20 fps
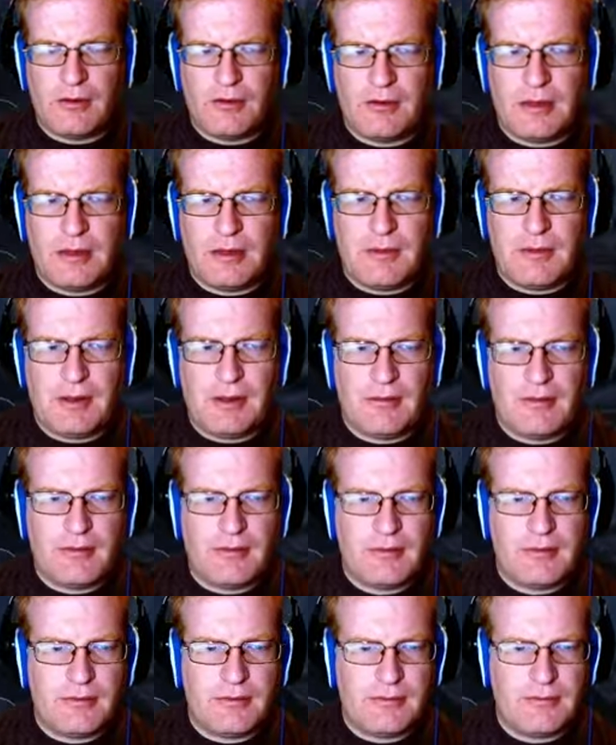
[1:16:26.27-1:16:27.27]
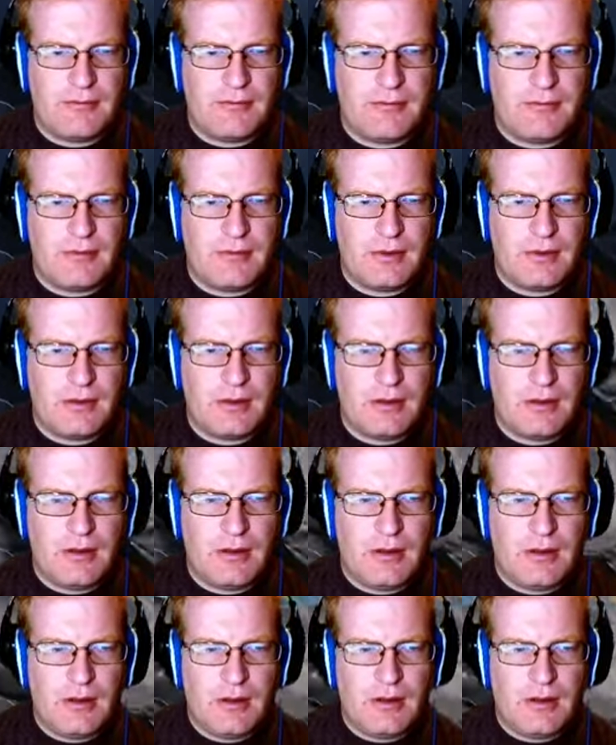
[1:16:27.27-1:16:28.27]
ten minutes.
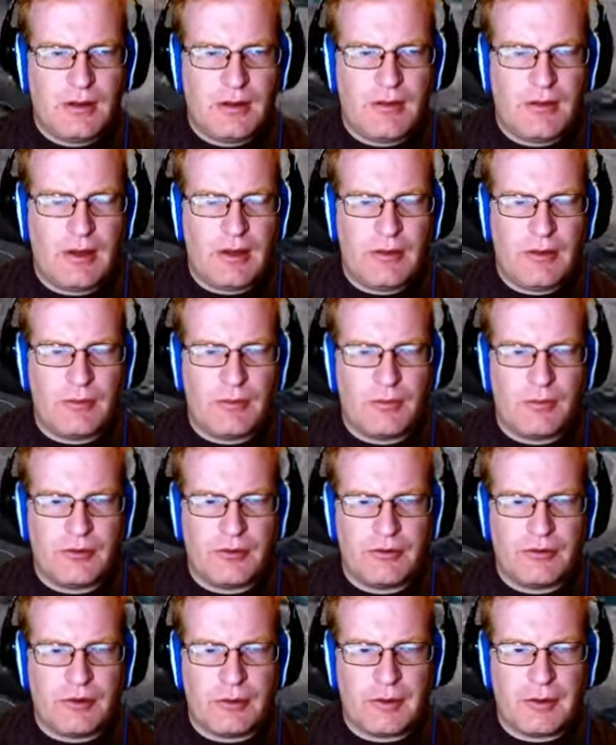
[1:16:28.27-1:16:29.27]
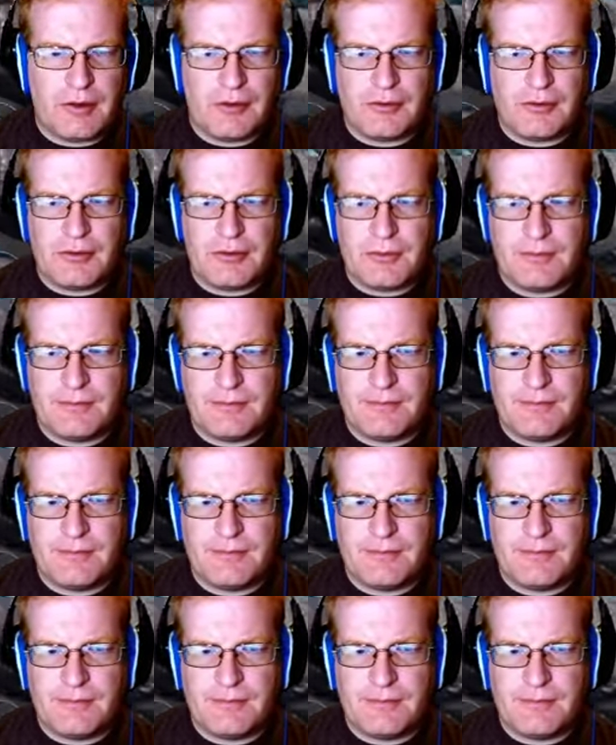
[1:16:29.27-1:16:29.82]
Then we're in trouble there too.